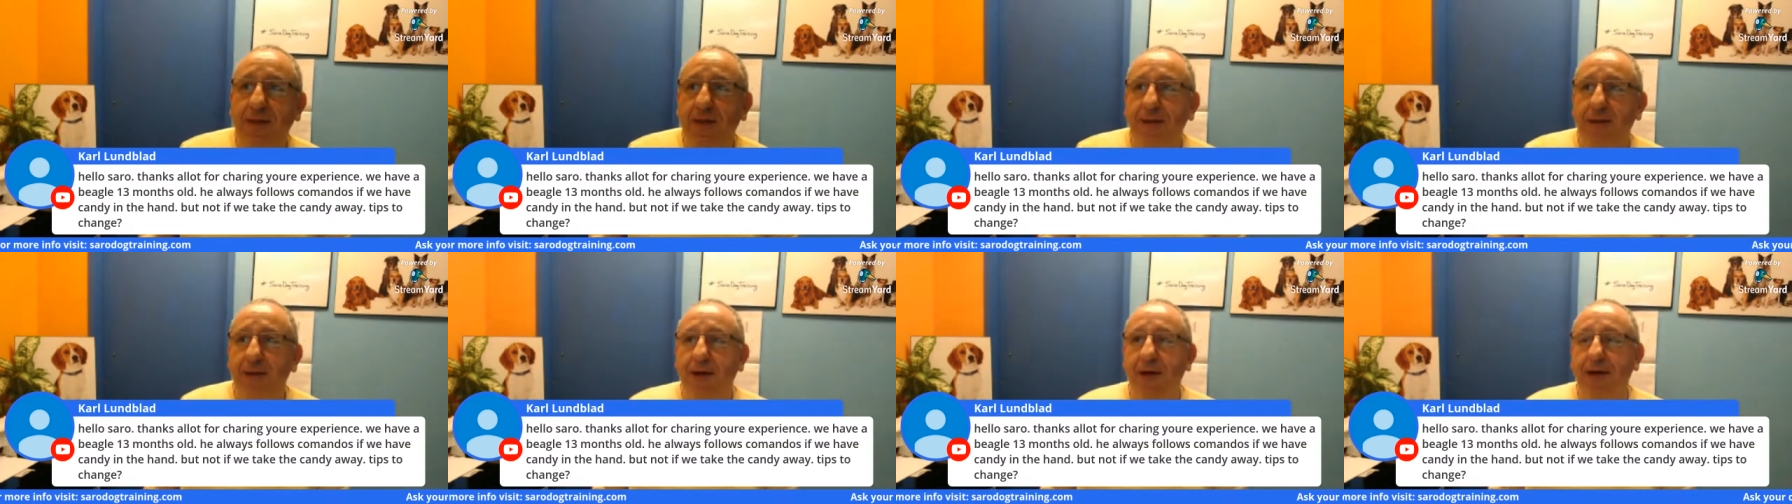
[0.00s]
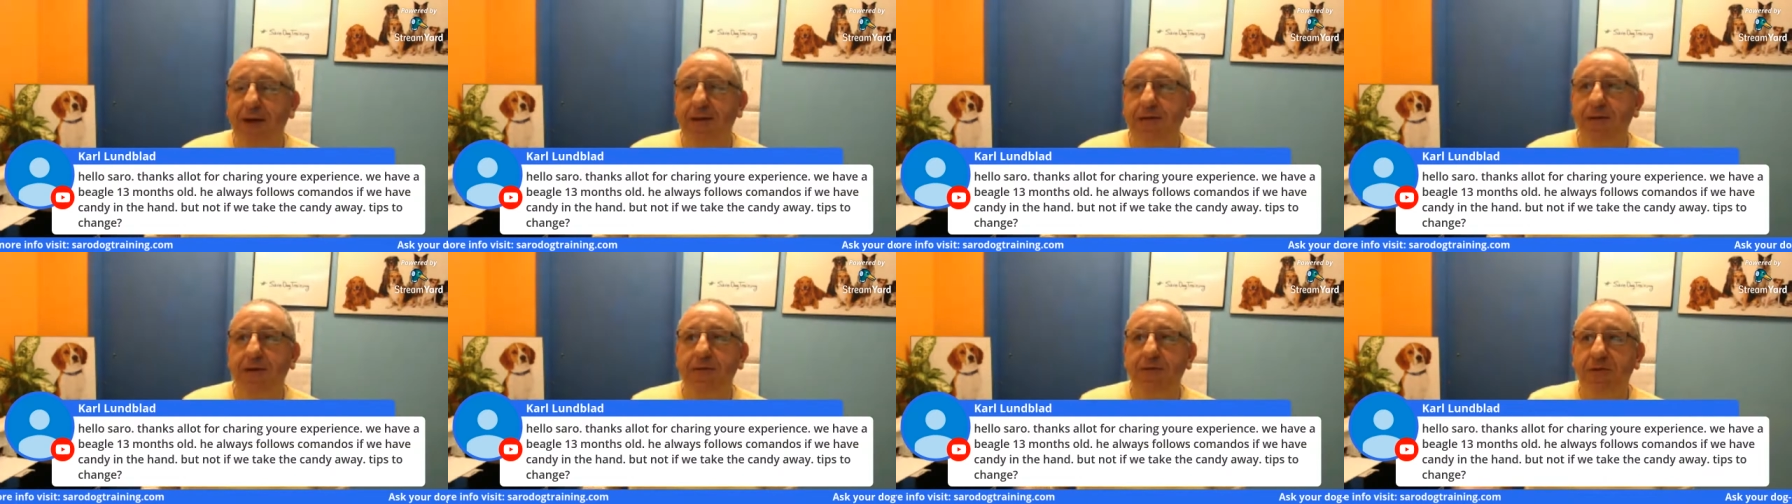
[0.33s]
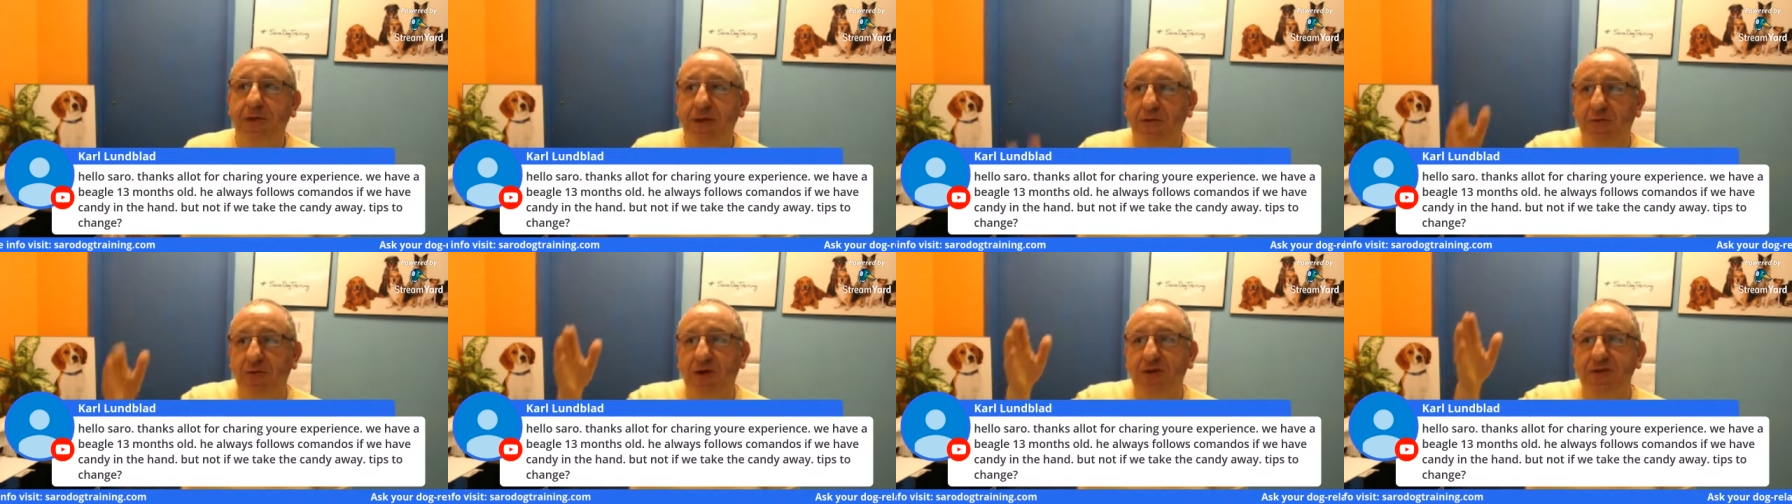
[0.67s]
Uh,
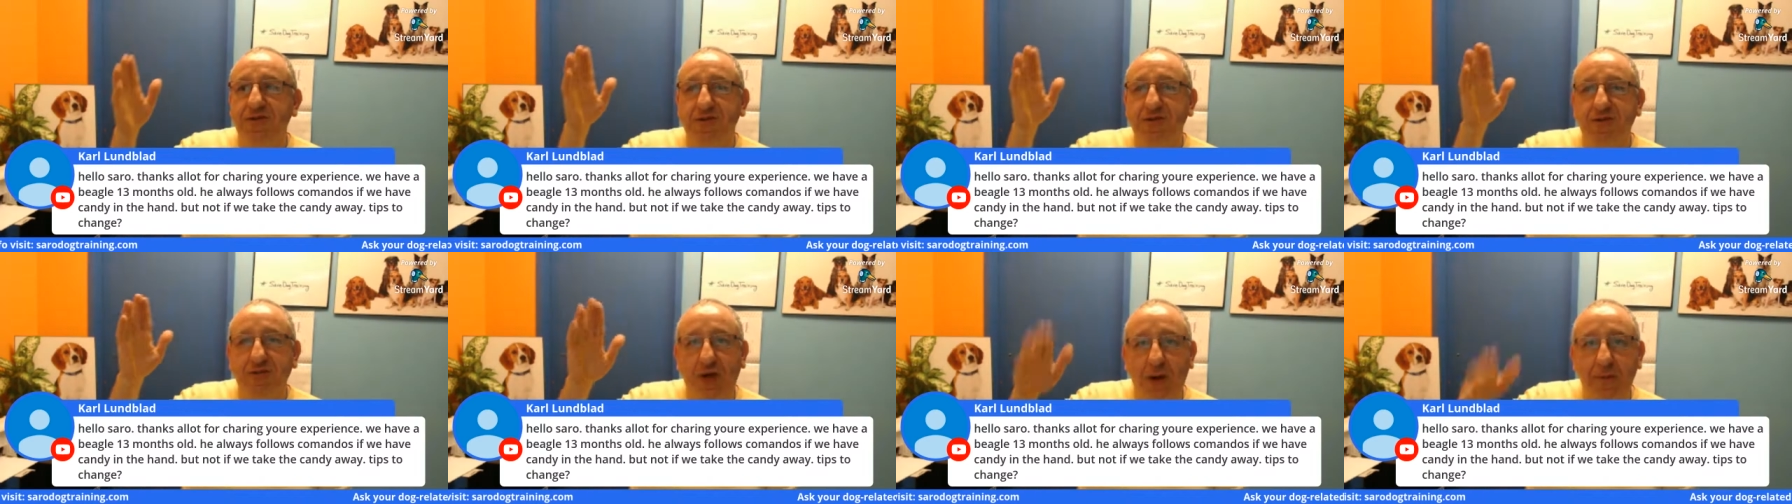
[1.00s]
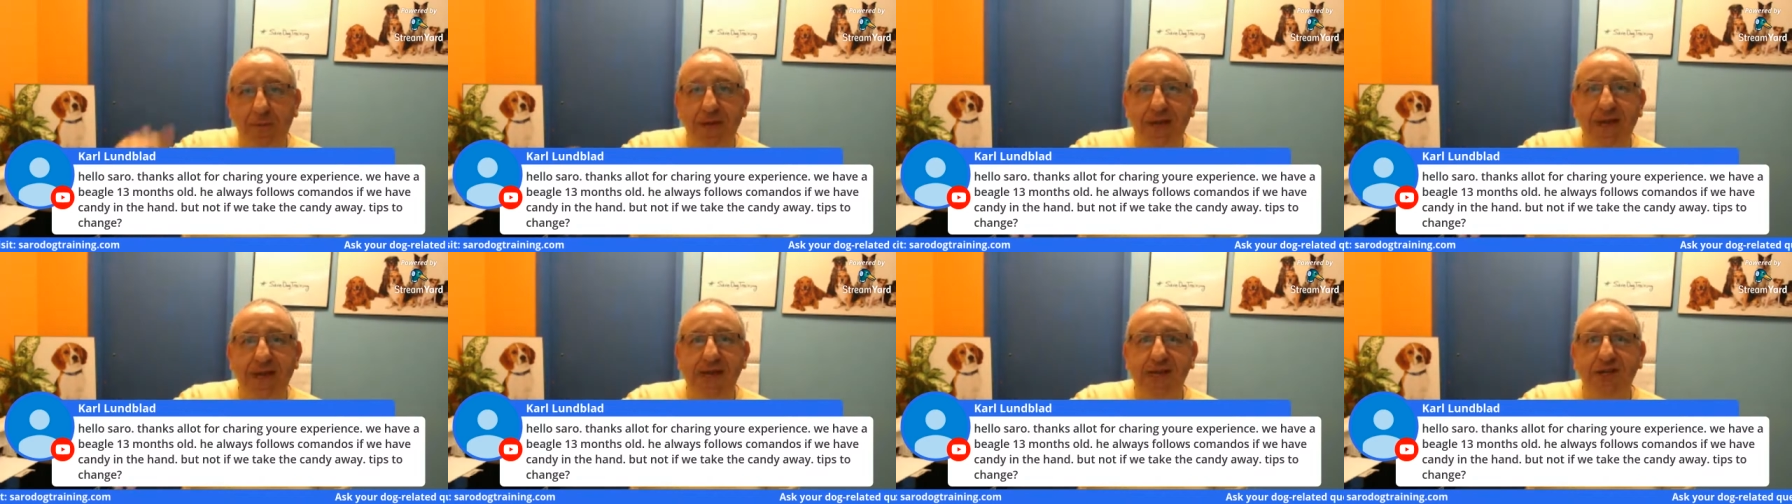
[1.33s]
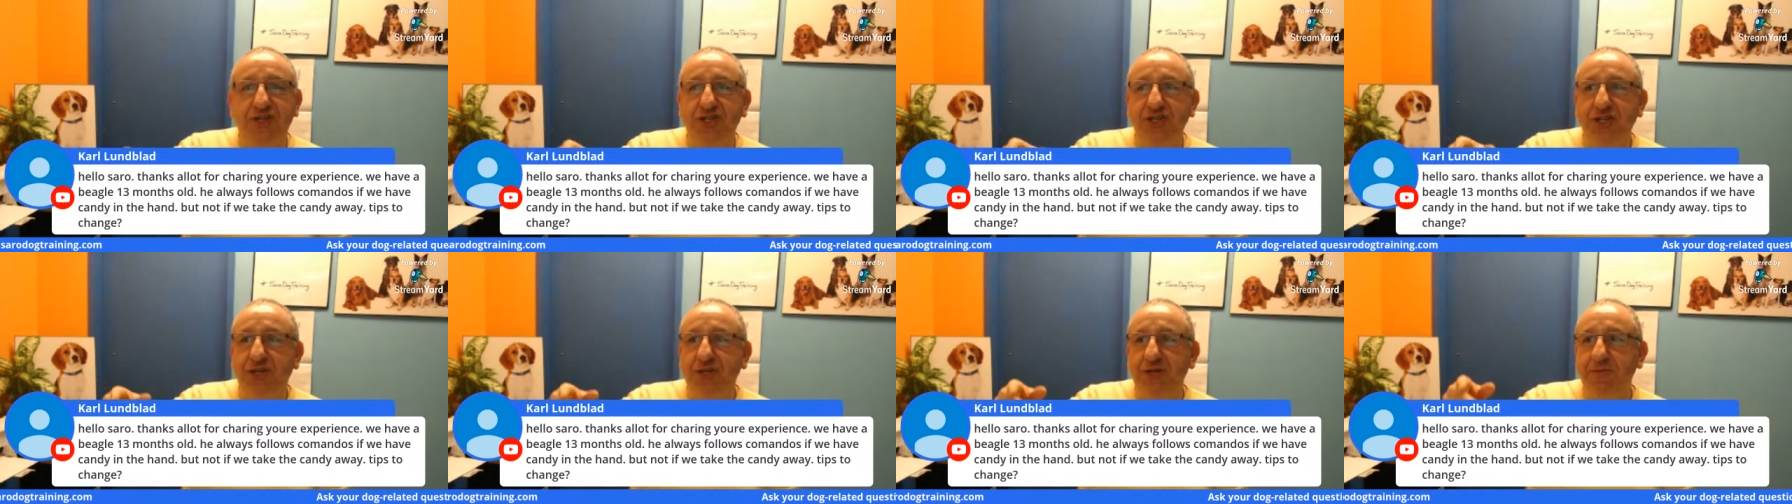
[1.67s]
there was
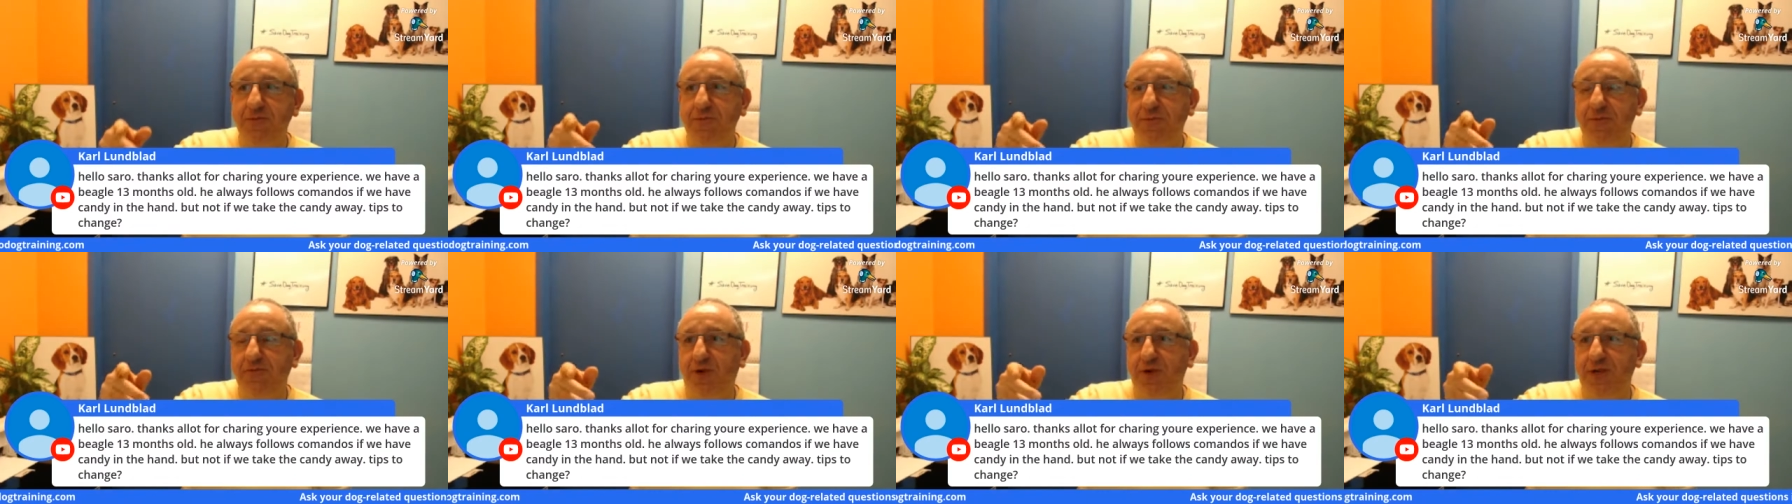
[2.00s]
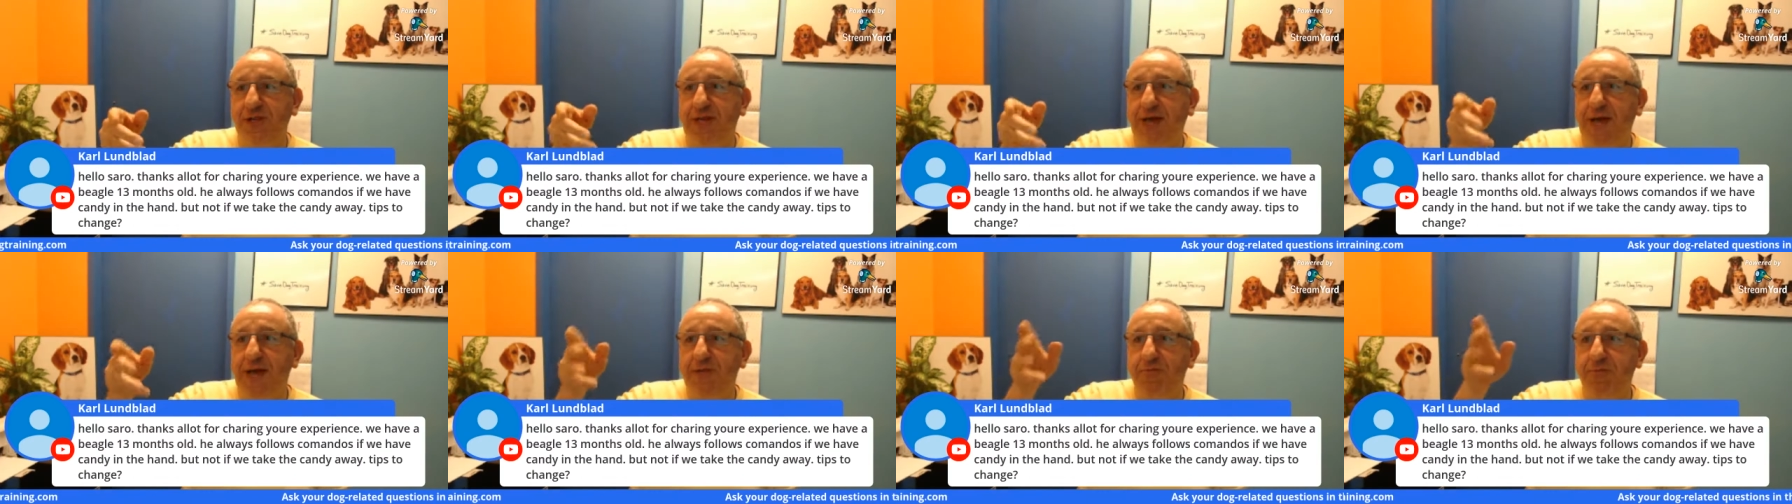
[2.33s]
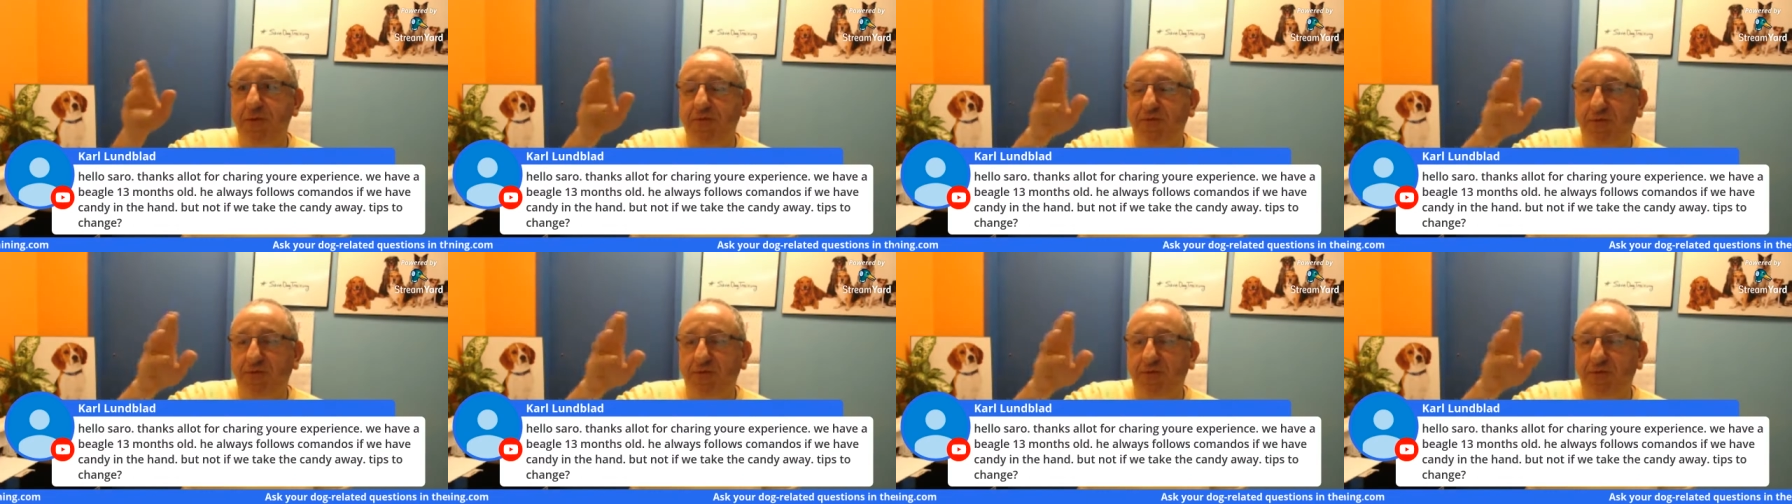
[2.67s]
domination before that.